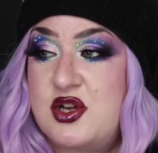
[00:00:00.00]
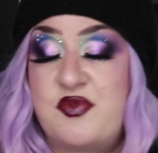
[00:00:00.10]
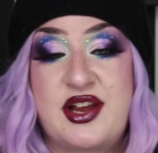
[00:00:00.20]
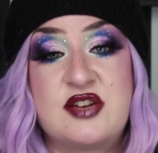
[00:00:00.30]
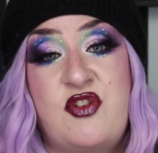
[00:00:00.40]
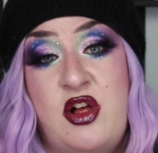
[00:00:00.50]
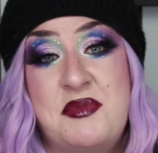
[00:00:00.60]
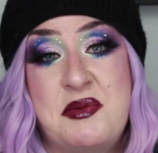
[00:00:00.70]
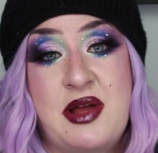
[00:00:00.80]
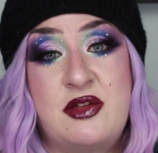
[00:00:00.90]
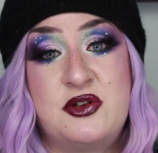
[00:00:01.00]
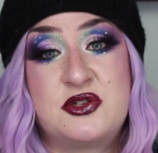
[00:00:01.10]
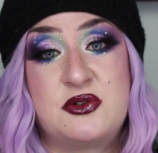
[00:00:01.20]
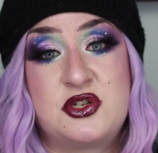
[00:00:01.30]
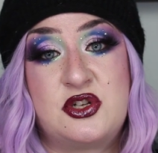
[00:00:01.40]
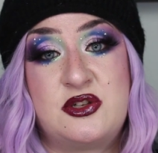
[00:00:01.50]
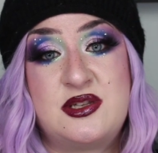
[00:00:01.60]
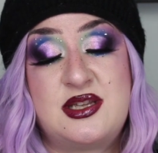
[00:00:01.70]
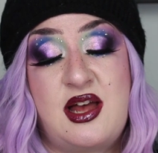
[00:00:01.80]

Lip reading: don't forget to follow me on my other socials.